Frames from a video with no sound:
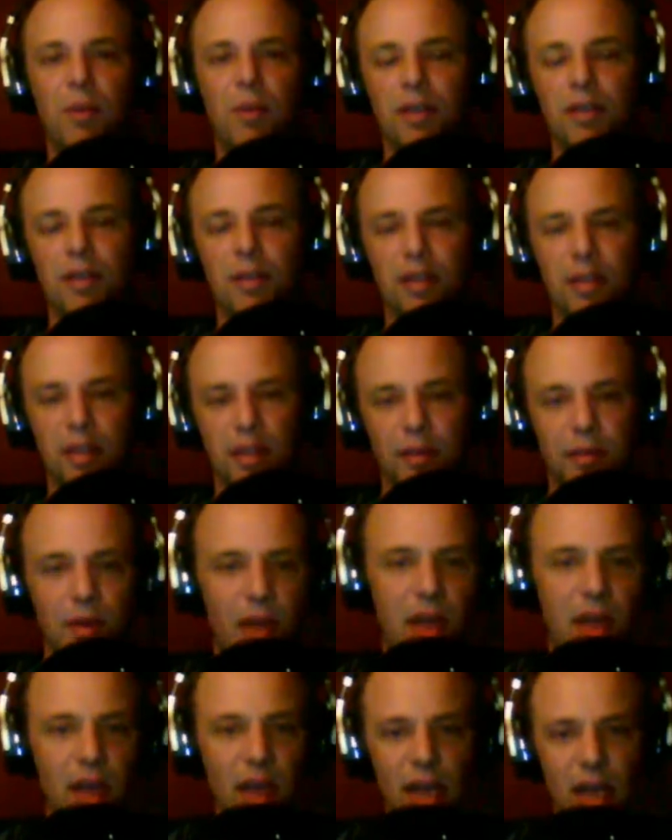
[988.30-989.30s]
pasta thing.
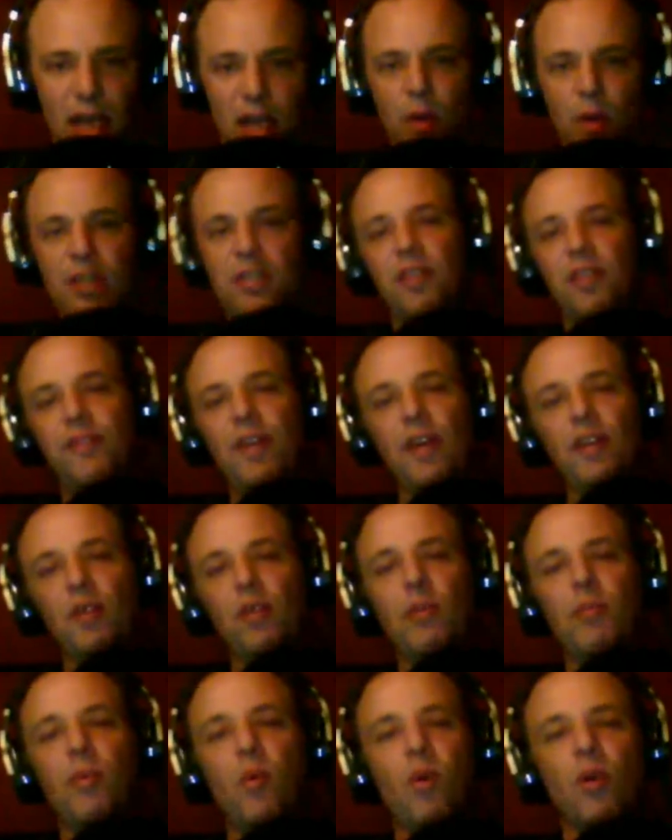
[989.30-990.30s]
Anyways, he found a
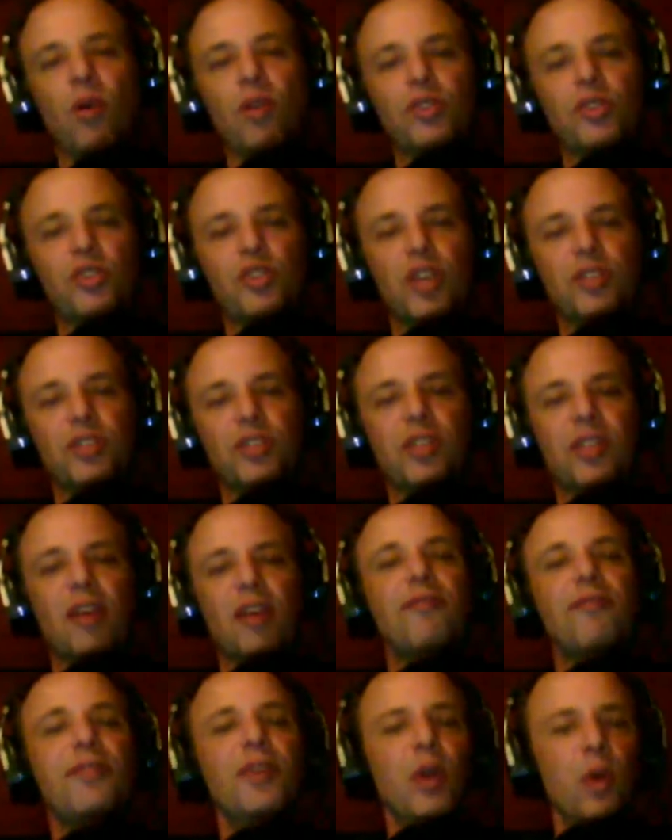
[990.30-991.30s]
report suggesting that
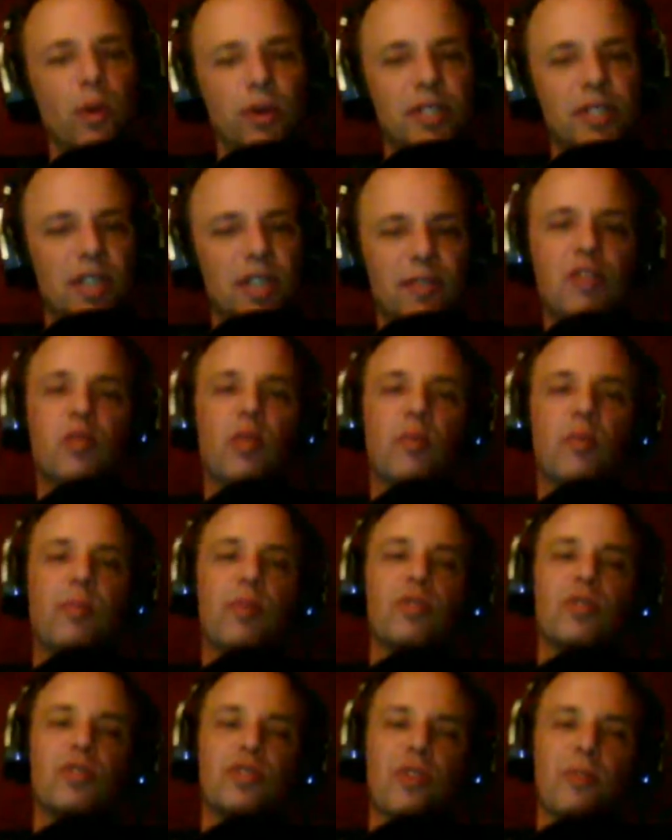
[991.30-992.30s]
fewer TVs were
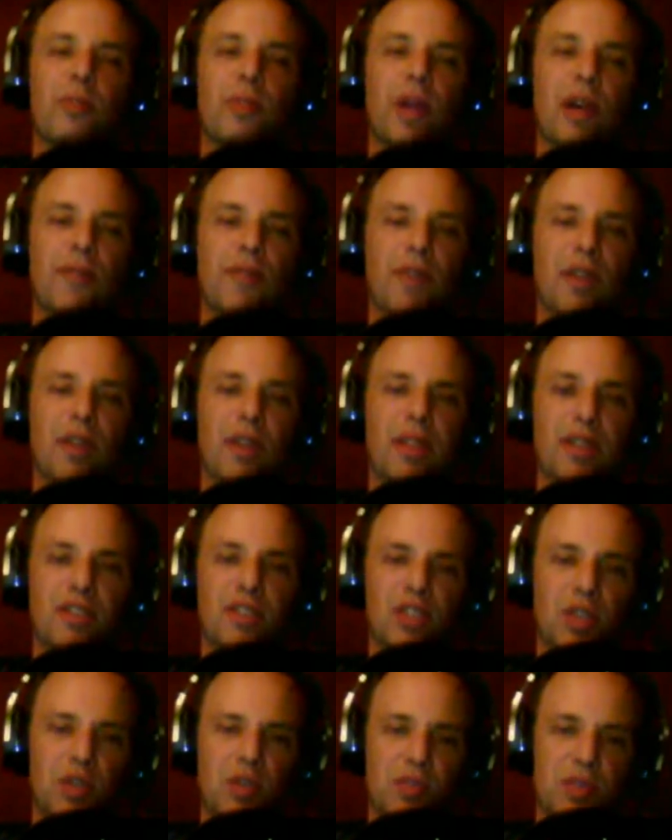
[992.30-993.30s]
purchased on Black Friday
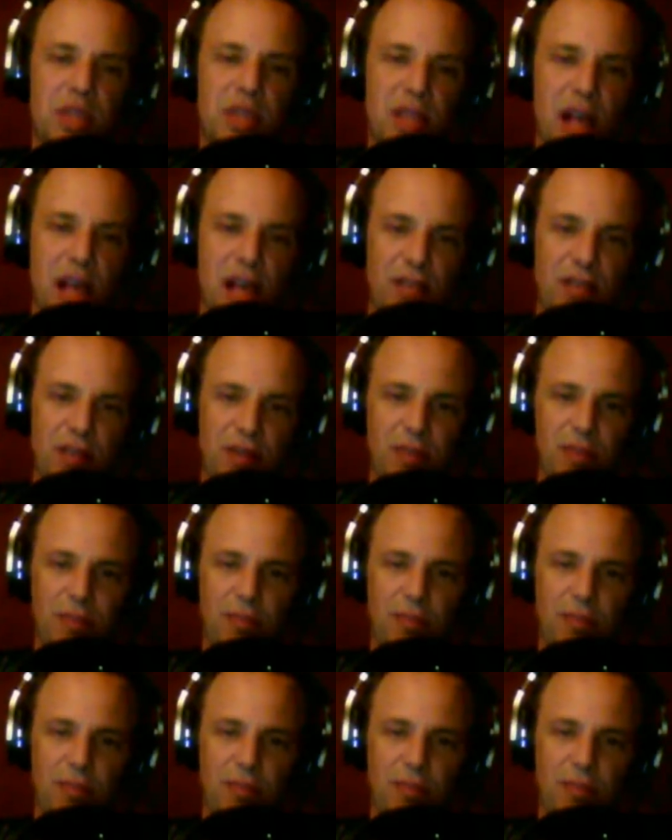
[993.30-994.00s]
this year than last.